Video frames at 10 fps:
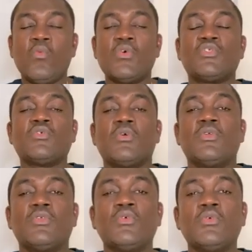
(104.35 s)
what you're
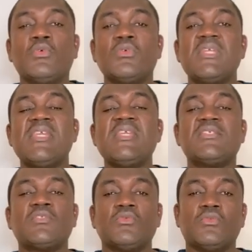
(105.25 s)
gonna do
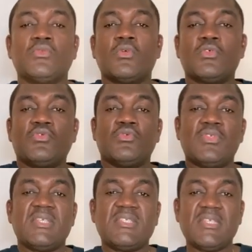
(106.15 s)
is to go to
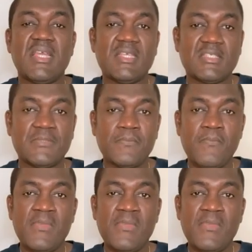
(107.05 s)
USCIS